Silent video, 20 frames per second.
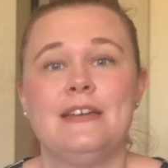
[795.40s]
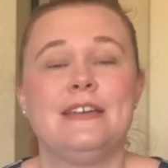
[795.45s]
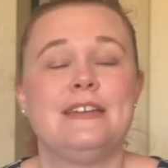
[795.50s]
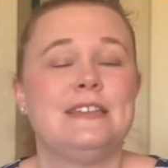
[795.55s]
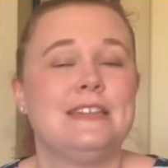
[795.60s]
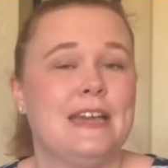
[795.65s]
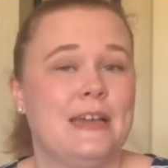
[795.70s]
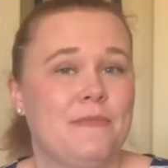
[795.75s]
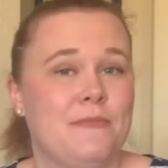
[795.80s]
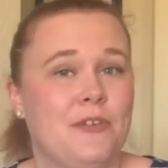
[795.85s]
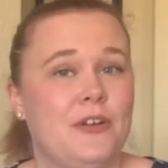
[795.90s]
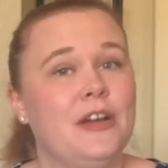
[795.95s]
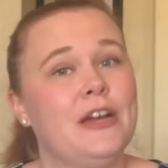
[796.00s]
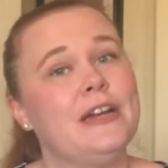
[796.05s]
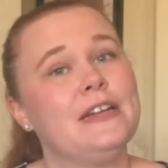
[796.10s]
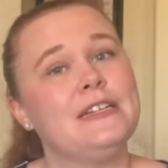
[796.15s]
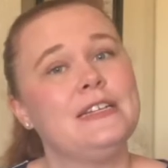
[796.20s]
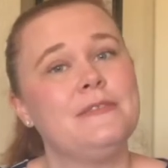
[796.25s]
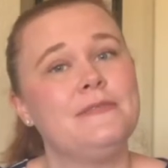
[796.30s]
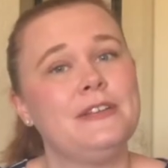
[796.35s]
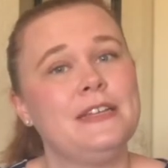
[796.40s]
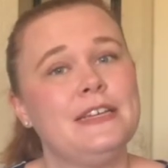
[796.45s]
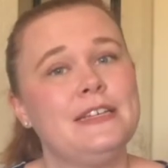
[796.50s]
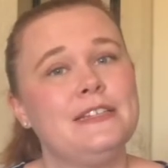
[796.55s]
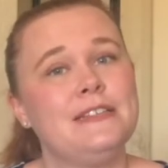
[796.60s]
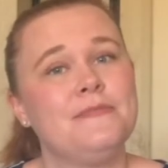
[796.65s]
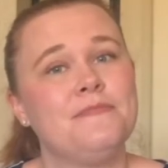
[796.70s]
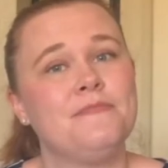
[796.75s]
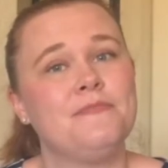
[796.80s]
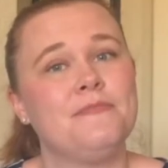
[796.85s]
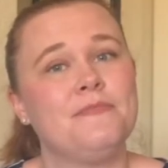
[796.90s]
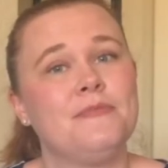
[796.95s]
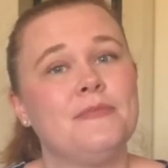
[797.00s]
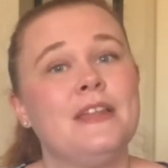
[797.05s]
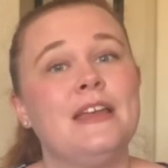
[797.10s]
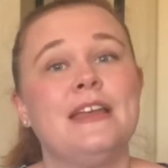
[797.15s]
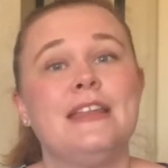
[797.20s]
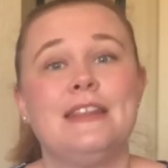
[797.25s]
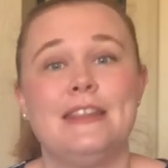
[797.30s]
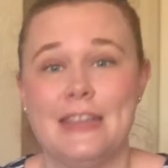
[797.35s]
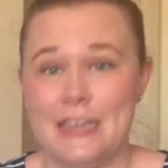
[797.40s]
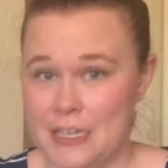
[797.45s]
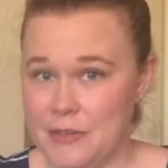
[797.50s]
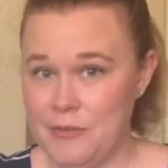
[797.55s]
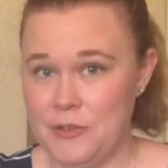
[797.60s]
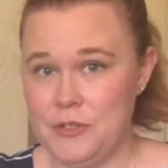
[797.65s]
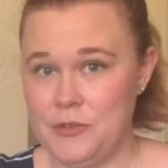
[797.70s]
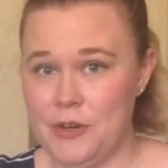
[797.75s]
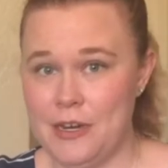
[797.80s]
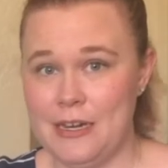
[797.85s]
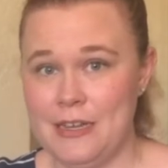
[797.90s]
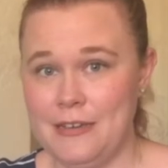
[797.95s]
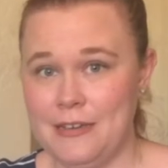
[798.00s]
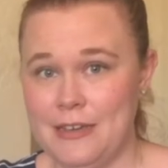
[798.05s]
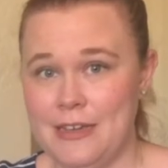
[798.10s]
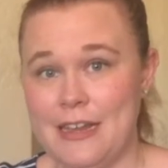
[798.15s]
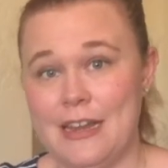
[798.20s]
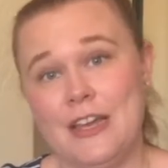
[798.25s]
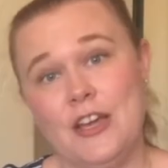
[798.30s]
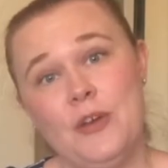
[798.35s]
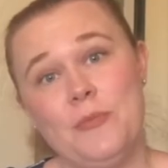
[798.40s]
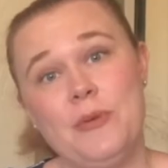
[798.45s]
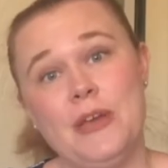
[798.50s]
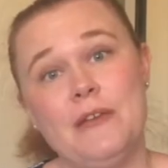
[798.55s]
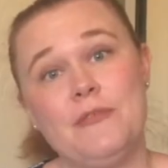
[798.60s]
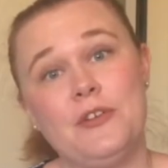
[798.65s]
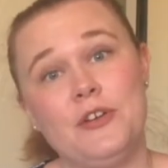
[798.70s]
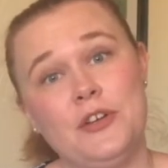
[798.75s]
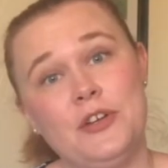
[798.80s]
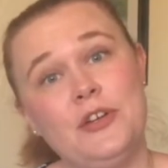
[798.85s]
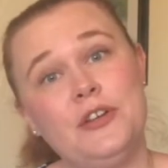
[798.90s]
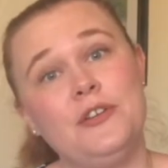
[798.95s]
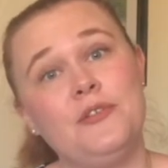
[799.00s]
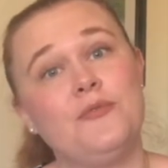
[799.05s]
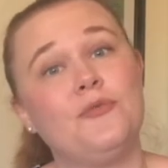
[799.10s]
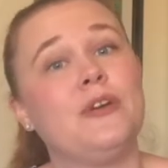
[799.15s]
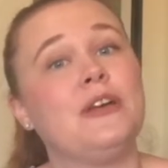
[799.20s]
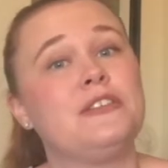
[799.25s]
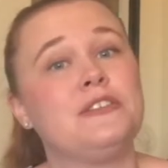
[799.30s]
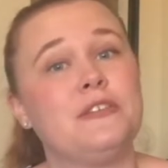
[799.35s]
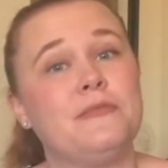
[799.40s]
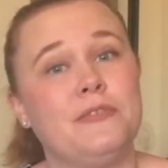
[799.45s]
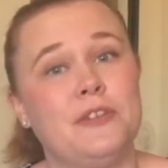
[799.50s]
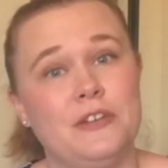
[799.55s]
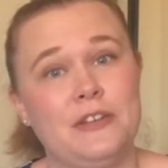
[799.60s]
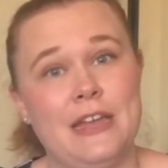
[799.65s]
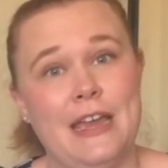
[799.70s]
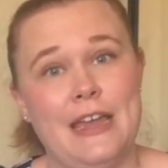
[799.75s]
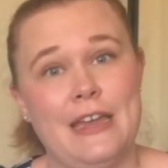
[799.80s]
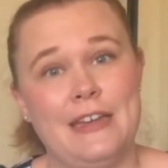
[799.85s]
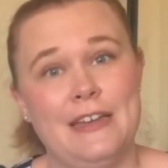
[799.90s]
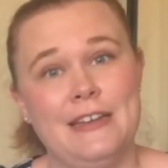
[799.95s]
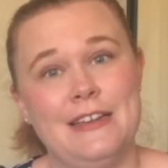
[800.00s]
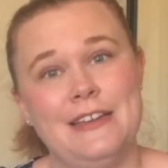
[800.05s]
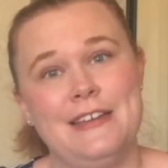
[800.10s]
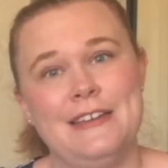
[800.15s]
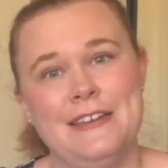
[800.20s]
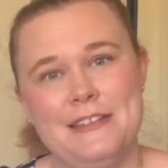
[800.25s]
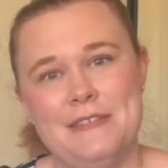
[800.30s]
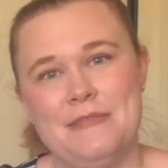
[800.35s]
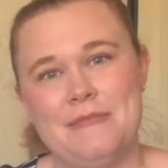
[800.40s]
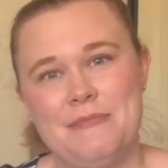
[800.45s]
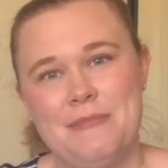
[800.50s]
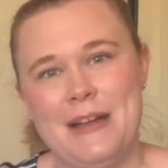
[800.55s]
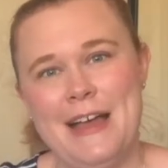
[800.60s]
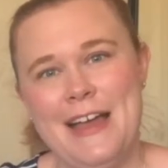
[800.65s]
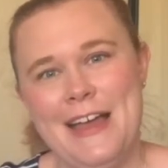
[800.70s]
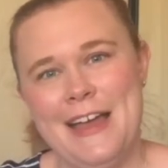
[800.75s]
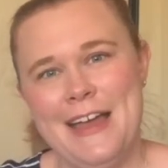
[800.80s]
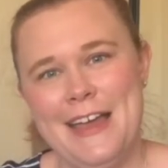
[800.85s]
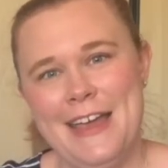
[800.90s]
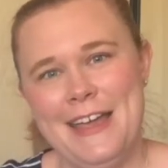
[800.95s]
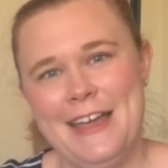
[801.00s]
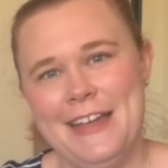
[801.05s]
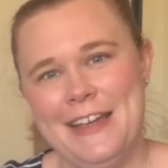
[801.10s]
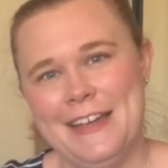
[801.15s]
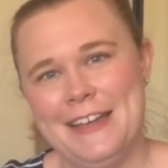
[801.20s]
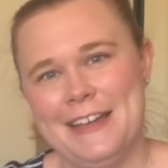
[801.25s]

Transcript: Time for our activities. Thank you for joining, and I hope you have a good rest of your day. Bye!